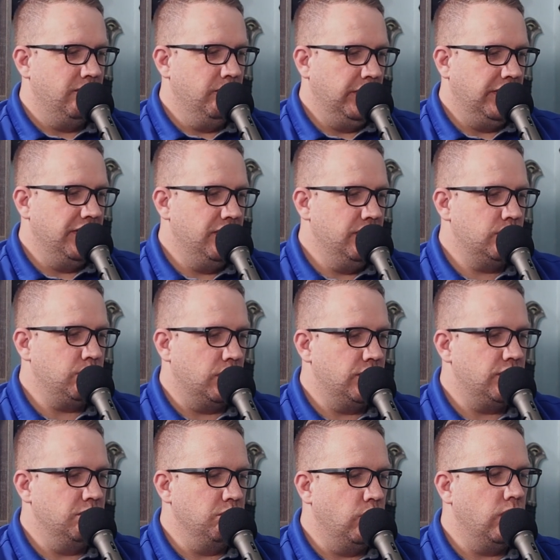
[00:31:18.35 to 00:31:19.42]
We could use one or
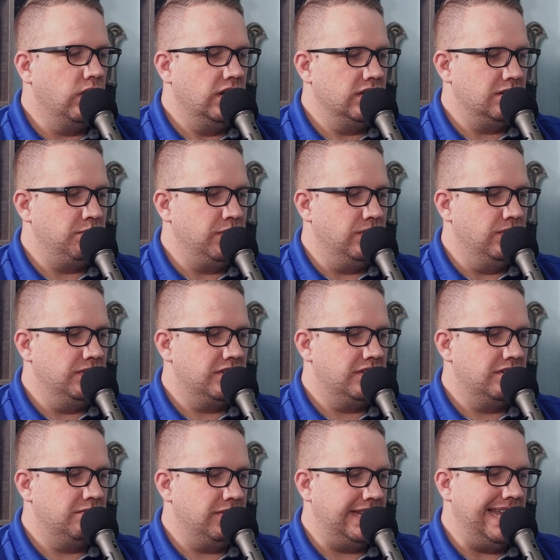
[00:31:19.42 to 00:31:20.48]
two more, I
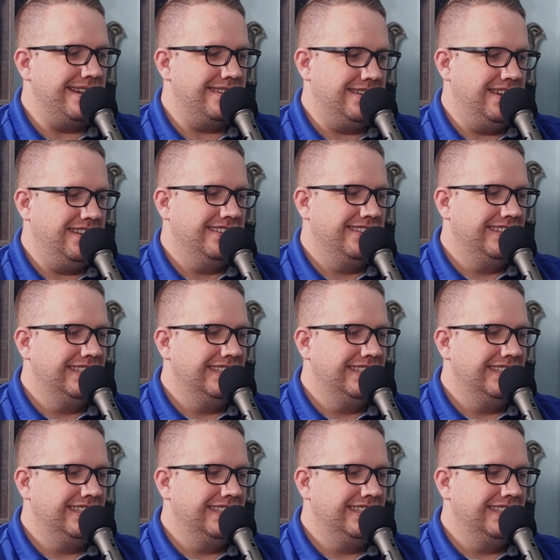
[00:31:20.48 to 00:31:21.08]
suppose, but that's it.